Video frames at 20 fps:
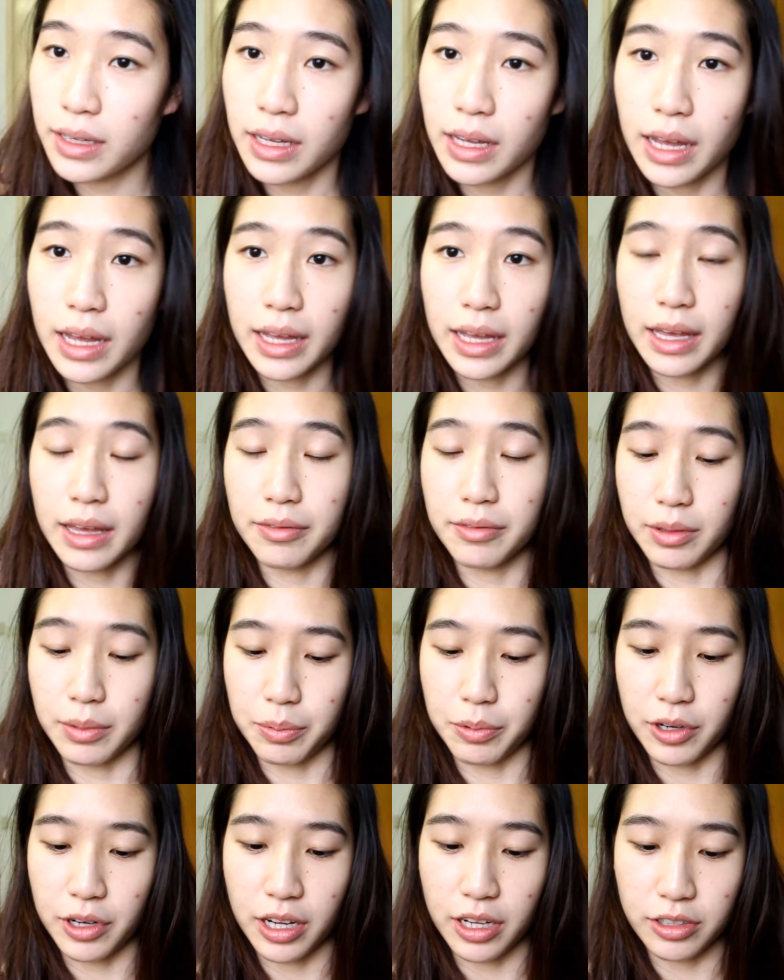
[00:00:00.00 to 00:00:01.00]
I have the
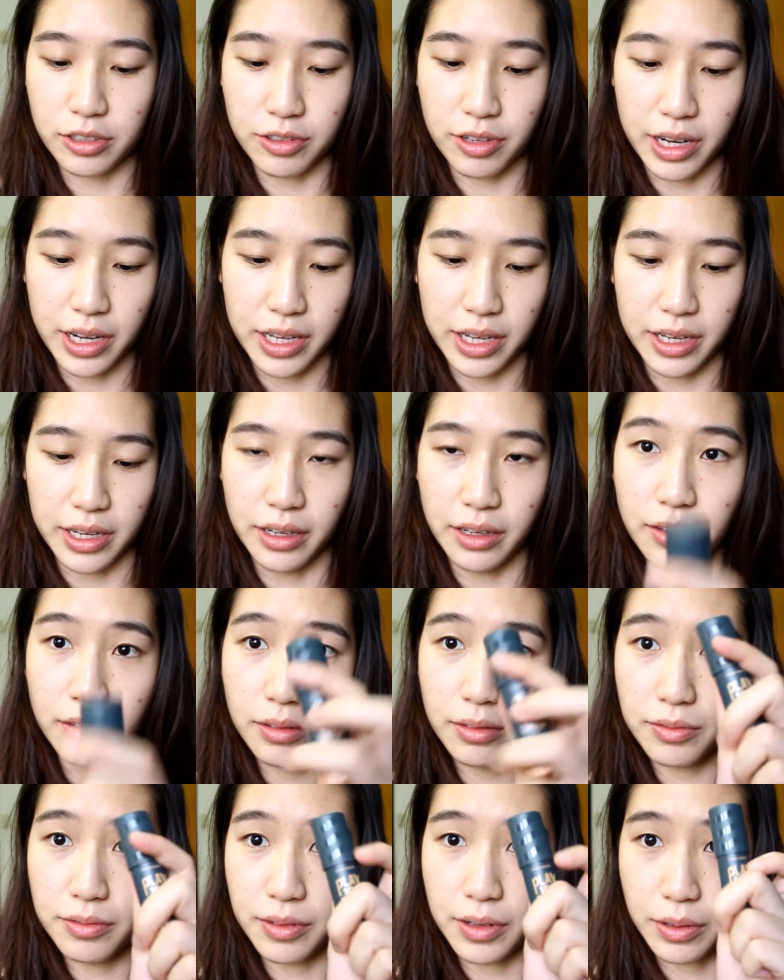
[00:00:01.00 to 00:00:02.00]
products right here.
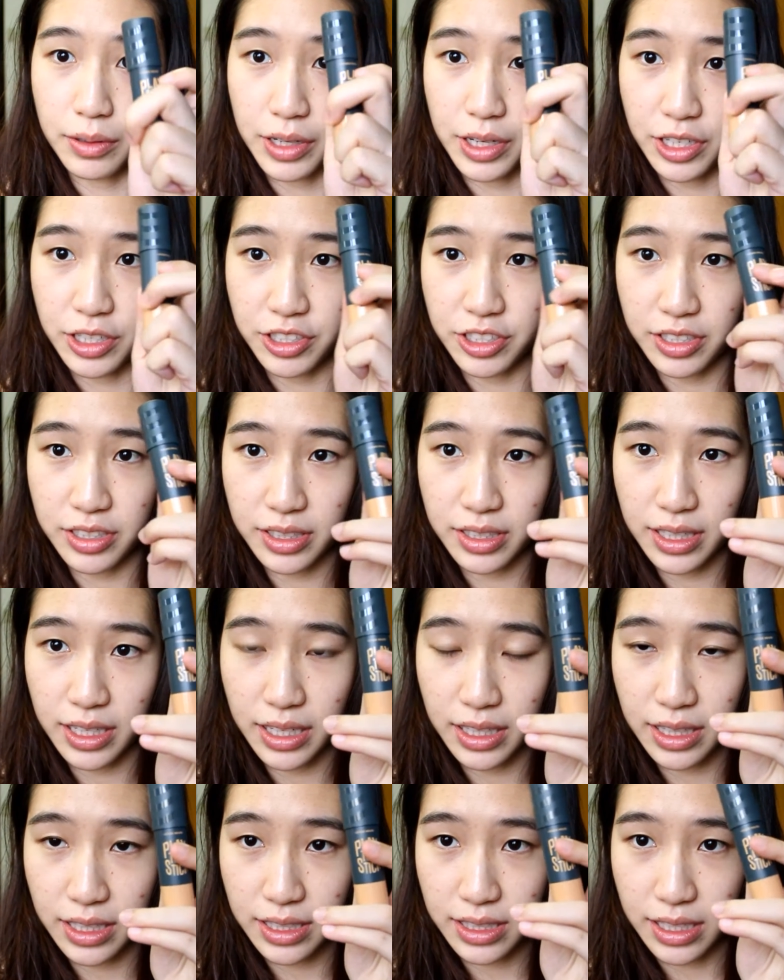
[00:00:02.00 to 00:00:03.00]
Foundation
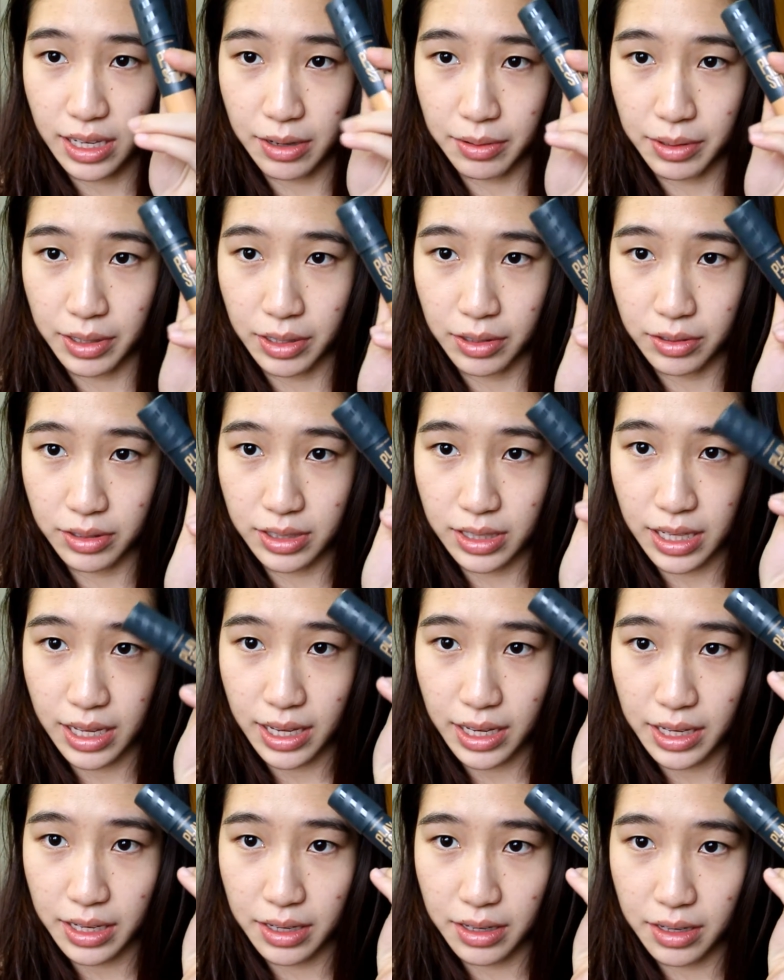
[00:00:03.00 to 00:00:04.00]
stick, this is how it looks
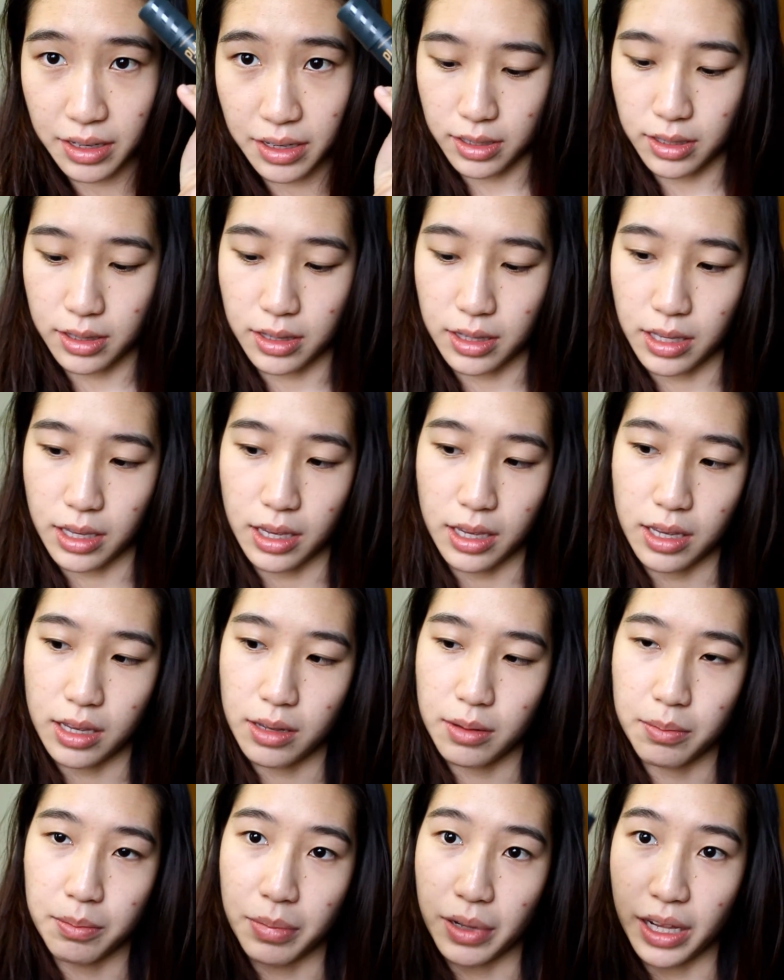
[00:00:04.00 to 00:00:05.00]
like. The
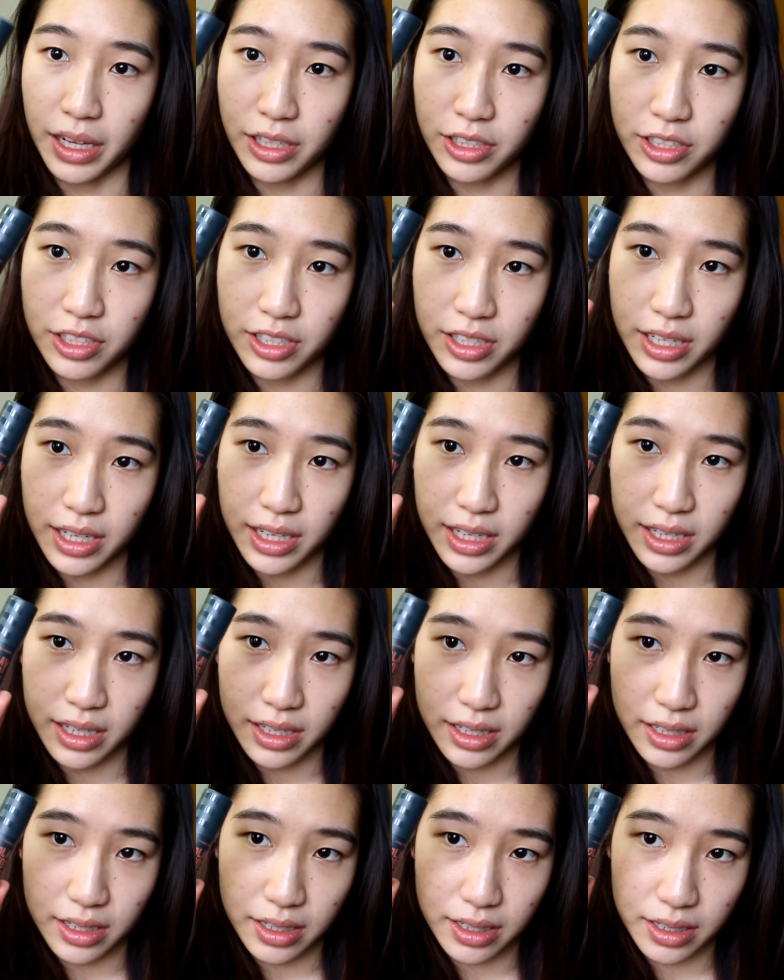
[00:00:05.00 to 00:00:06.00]
blush
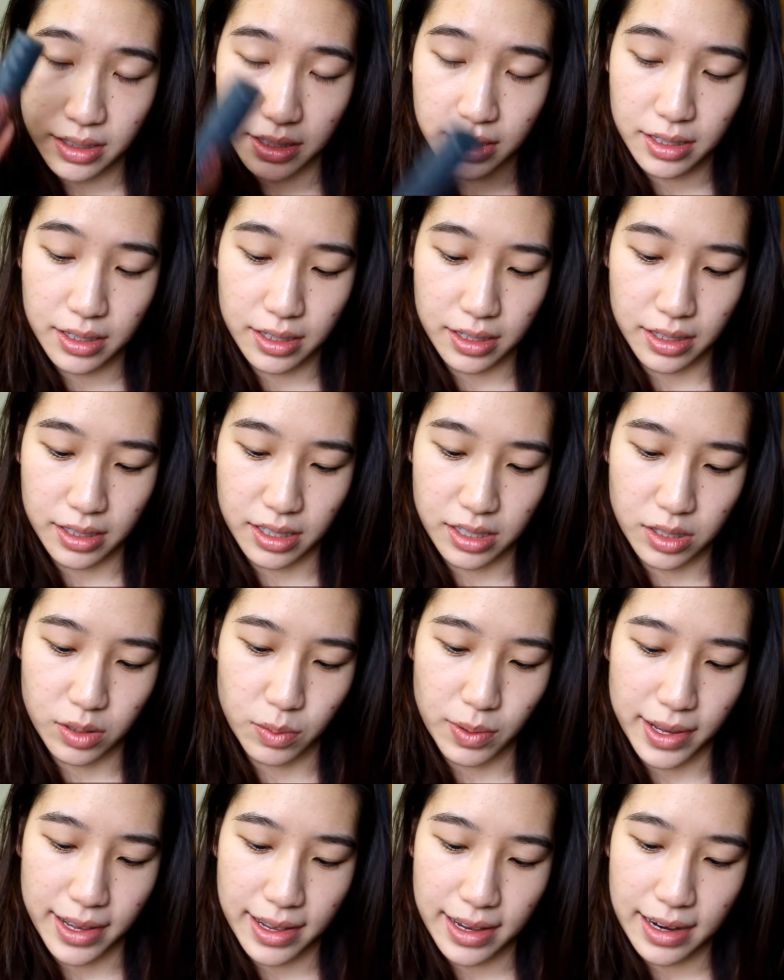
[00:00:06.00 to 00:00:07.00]
stick, as
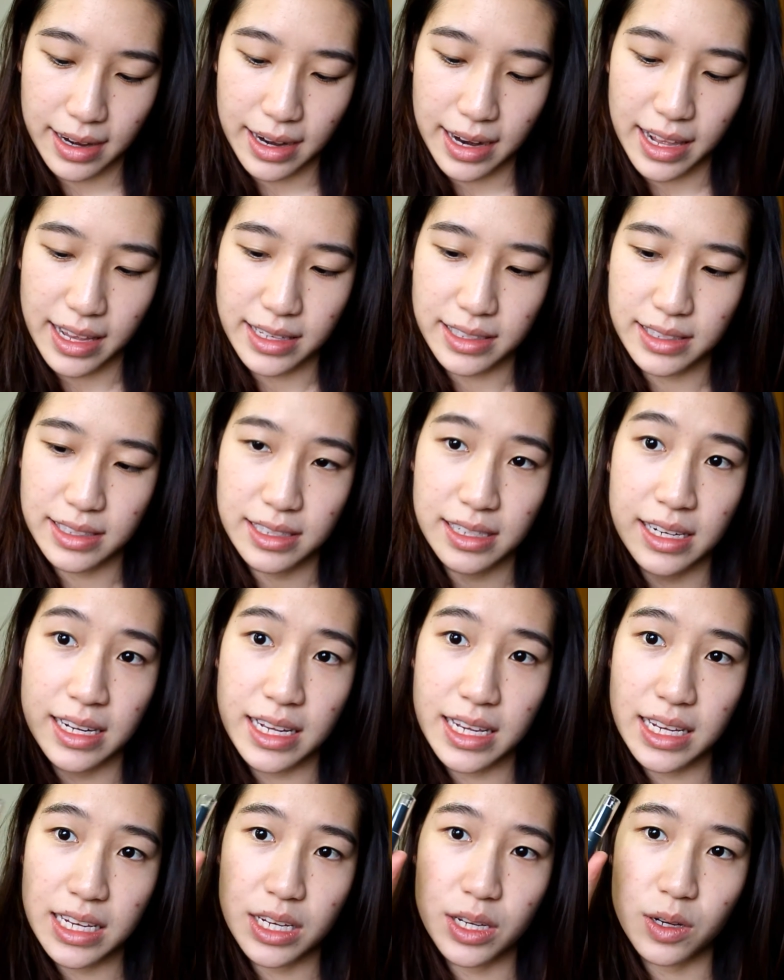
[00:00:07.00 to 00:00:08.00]
well as
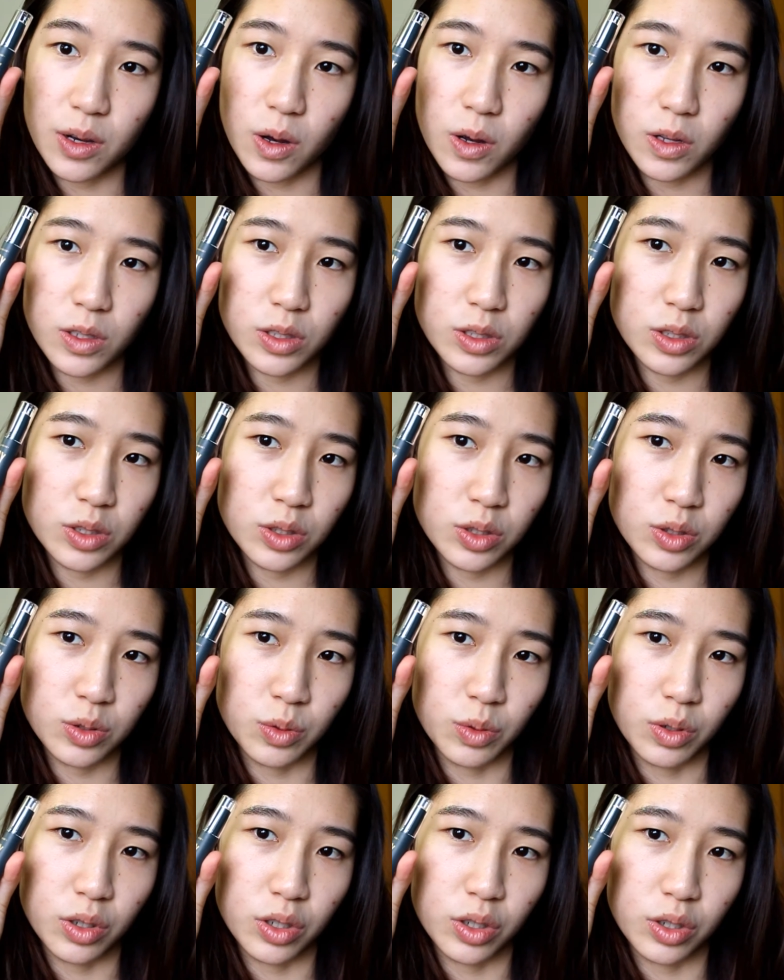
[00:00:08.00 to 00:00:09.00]
the
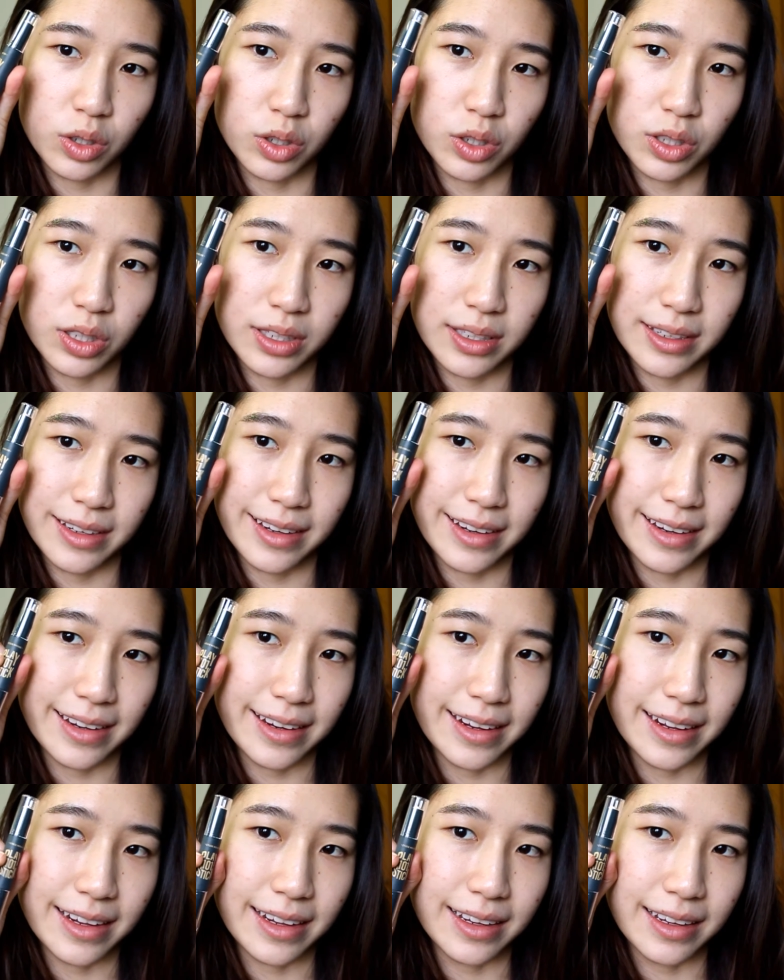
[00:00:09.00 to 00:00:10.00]
contour
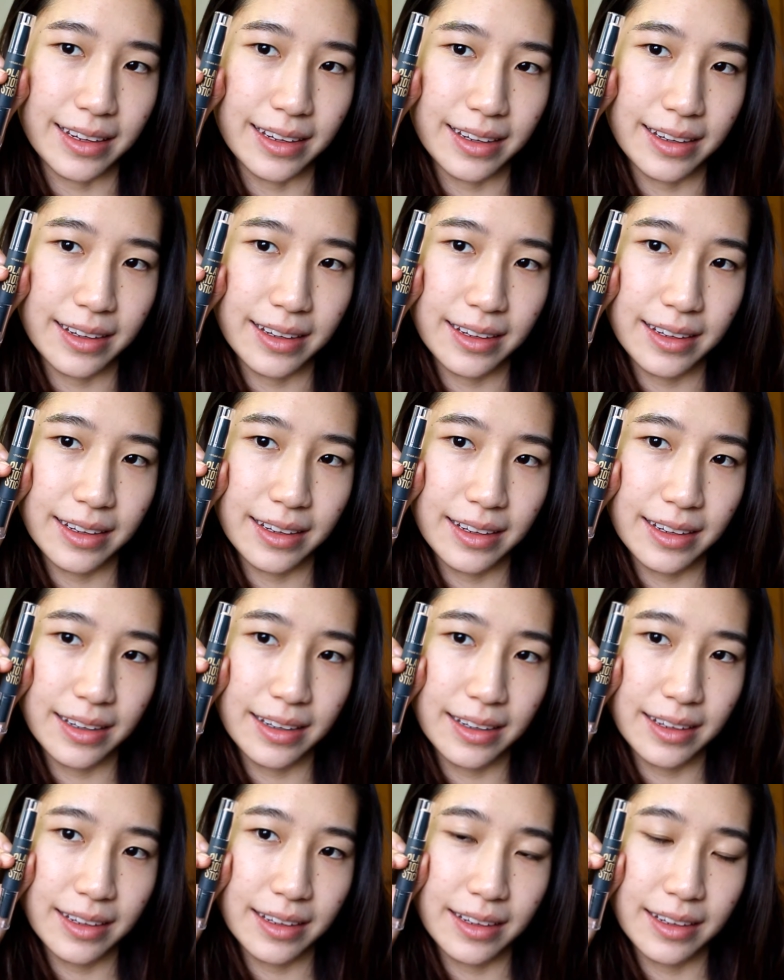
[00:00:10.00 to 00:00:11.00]
stick.
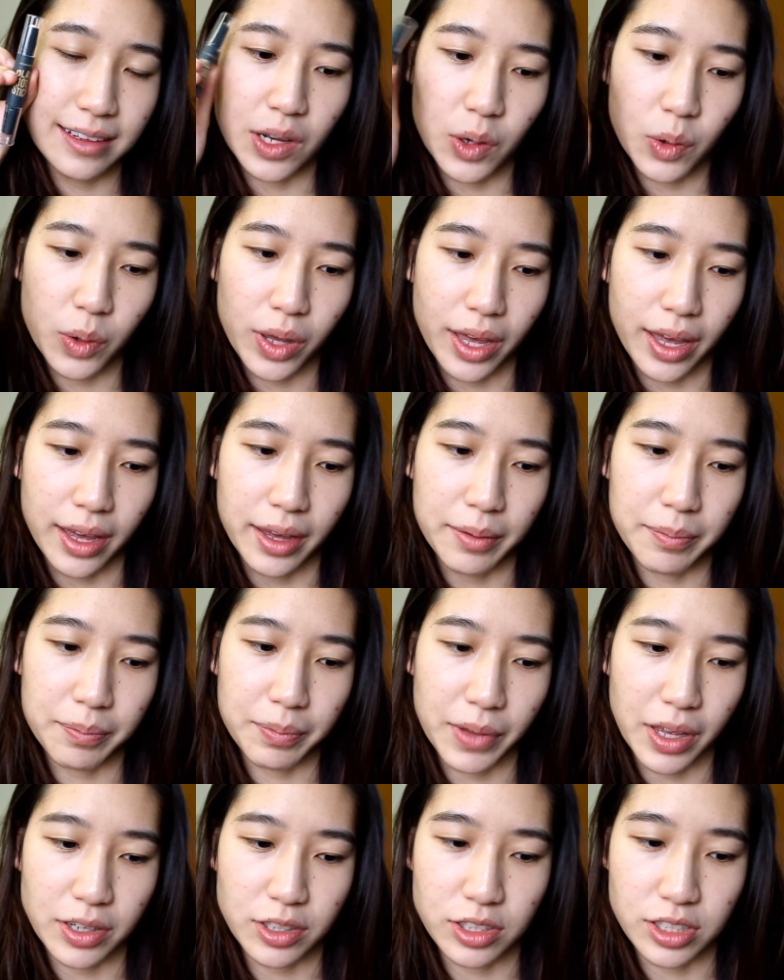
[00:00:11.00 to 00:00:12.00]
Okay,
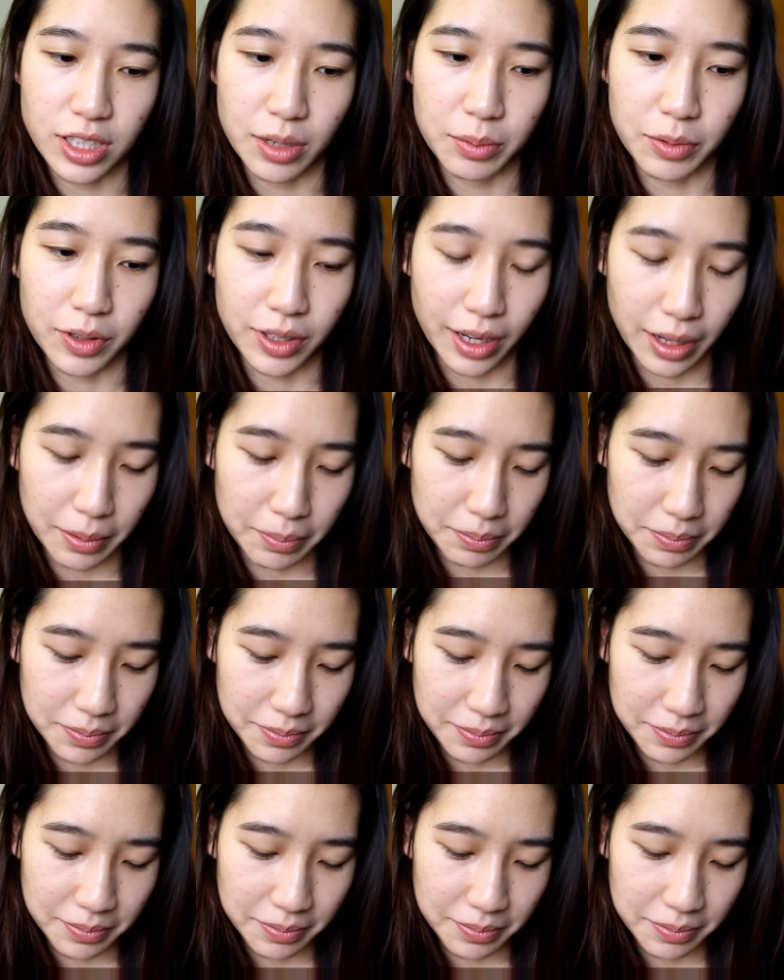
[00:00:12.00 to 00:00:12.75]
I should stop doing that.